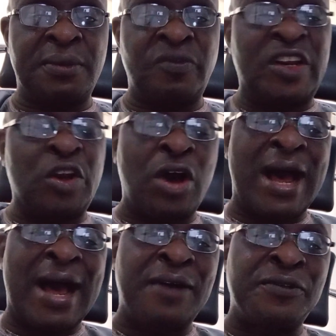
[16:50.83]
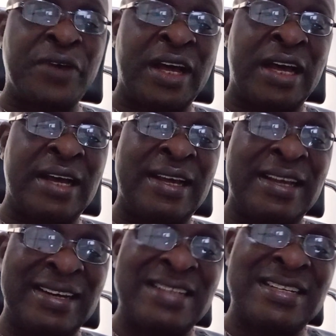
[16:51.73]
They don't have a
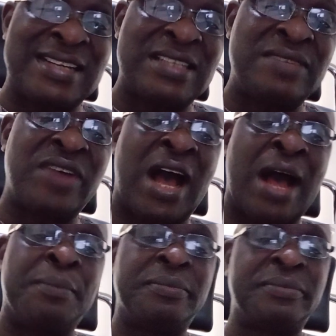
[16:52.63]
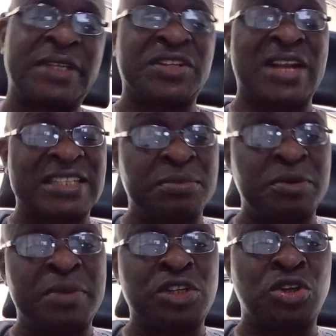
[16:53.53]
legislative arm. National
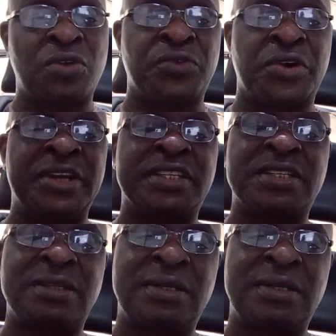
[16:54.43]
Assembly makes law for it.